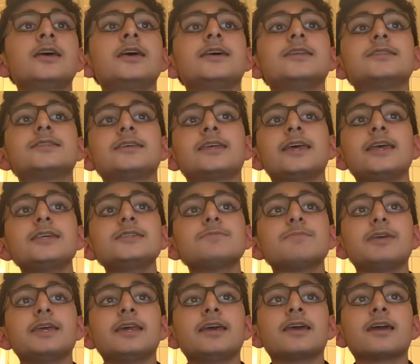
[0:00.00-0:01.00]
In today's
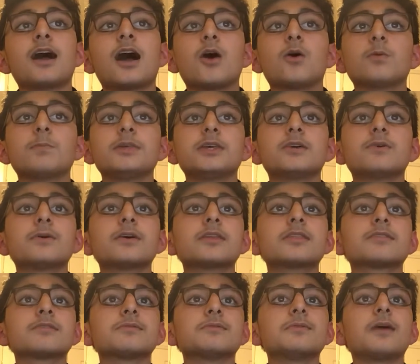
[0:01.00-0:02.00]
meeting, I will be going
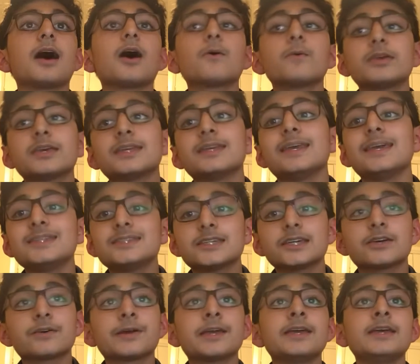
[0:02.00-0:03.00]
through how we can
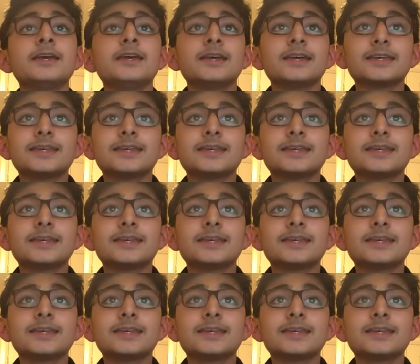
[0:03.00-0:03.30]
integrate